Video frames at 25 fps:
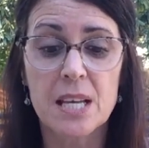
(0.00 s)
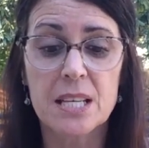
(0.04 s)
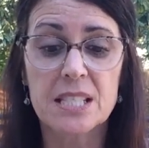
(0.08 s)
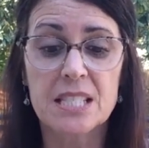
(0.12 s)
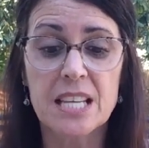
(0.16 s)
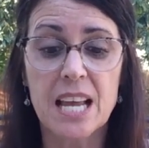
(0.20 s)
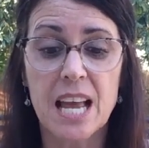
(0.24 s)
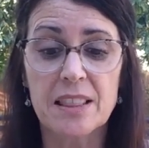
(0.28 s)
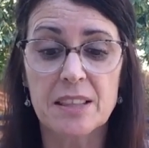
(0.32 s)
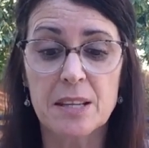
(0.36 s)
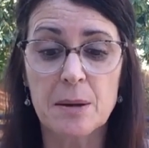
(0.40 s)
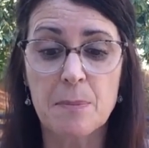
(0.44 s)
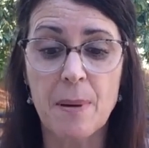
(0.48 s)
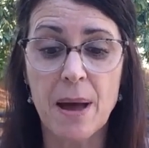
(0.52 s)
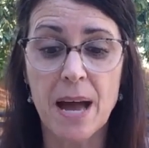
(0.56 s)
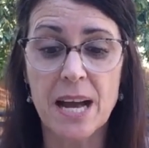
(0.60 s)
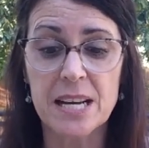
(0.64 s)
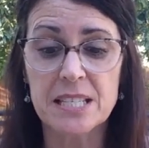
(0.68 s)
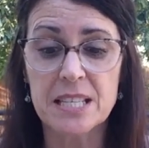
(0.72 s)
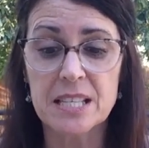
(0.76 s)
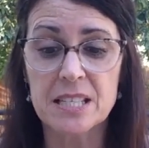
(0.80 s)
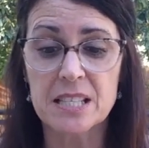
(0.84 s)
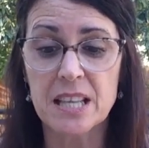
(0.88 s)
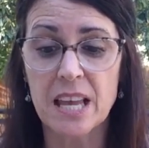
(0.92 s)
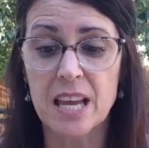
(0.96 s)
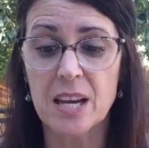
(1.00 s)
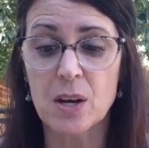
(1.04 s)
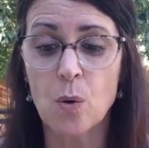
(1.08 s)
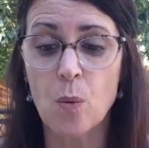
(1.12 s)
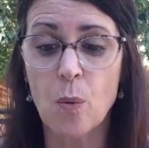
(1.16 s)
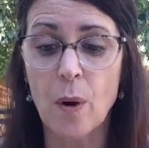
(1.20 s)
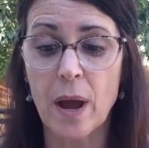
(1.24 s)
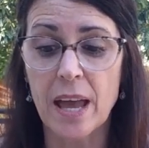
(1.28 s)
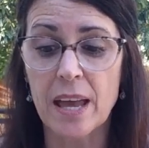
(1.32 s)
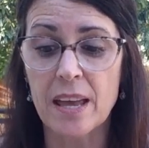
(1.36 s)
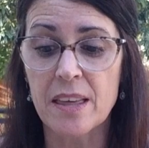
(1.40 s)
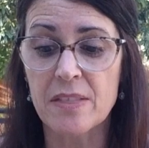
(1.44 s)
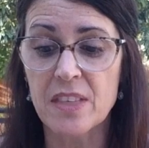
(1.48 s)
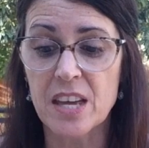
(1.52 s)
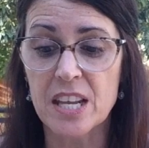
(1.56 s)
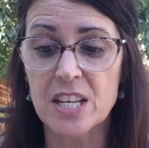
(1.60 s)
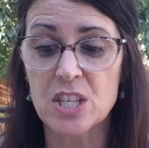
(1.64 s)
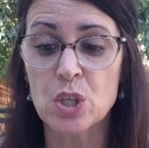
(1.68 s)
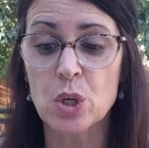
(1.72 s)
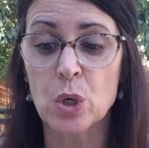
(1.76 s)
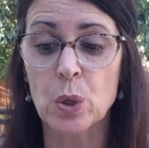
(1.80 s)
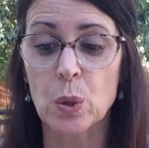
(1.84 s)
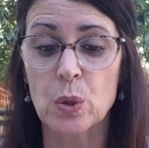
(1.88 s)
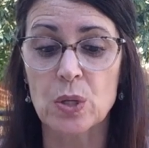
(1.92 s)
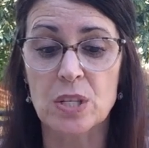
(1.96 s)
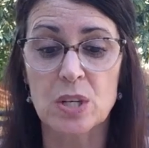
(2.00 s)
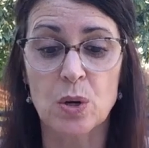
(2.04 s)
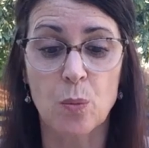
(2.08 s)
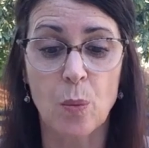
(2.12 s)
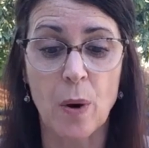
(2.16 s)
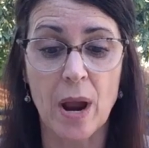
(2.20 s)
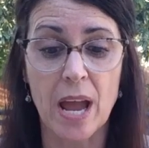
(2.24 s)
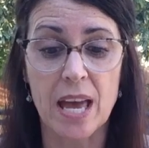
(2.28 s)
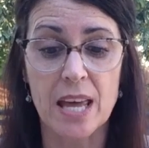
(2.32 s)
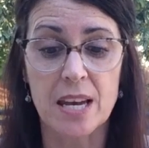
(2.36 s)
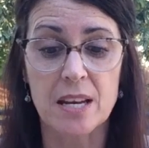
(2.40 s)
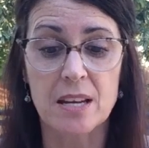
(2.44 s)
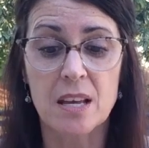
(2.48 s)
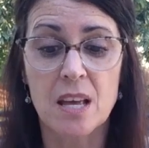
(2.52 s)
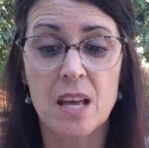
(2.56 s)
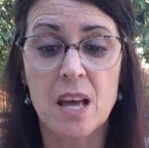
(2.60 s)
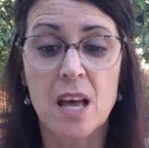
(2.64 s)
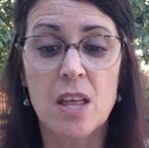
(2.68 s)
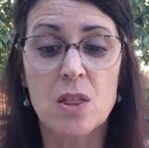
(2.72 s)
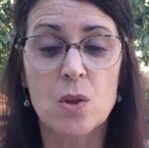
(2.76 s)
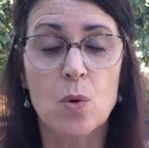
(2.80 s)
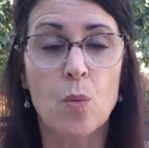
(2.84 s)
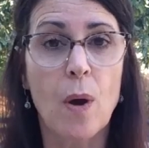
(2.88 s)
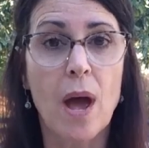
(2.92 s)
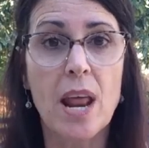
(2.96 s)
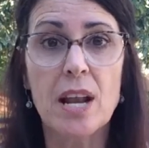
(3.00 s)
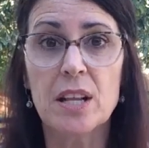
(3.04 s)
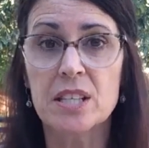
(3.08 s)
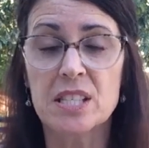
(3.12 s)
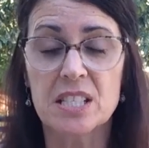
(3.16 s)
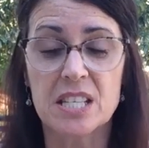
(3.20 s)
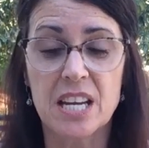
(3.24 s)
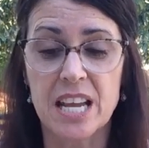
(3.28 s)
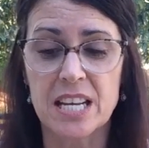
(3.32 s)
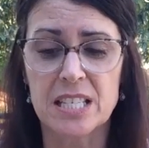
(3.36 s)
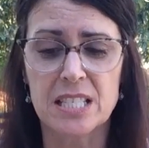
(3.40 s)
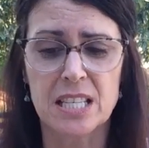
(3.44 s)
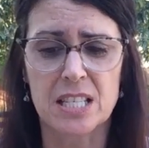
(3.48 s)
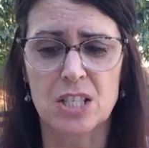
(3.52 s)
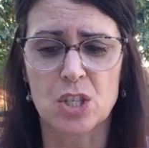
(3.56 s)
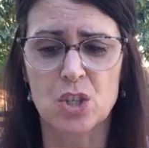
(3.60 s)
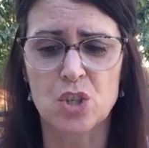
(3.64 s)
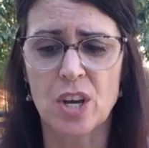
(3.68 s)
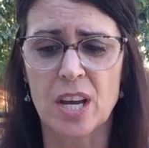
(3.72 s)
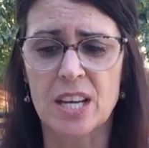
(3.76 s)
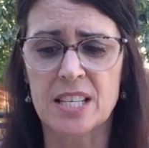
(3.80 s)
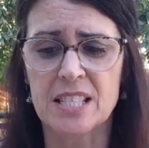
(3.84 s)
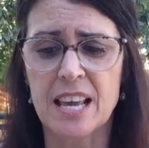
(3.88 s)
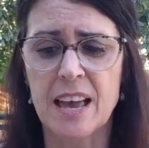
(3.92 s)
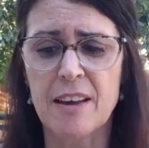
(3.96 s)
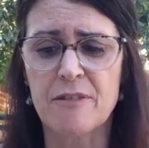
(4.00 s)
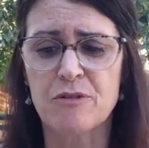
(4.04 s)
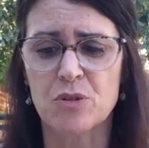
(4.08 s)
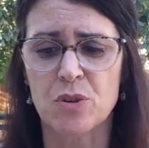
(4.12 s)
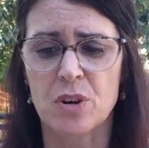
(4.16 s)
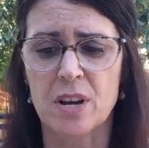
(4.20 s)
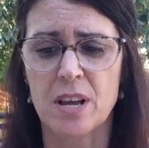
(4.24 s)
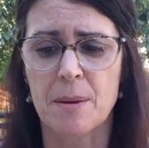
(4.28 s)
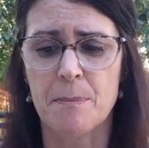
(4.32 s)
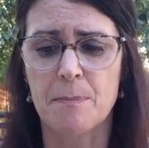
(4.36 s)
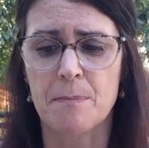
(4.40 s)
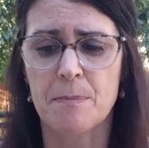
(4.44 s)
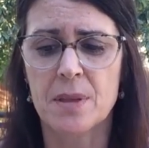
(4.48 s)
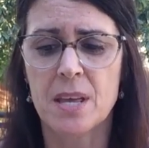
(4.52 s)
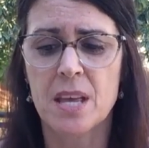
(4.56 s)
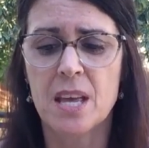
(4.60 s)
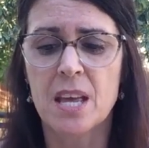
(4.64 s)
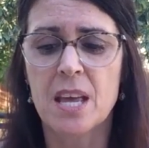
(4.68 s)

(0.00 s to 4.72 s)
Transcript: Stanley backed his leg away, then turned and ran. The rattlesnake didn't chase after him.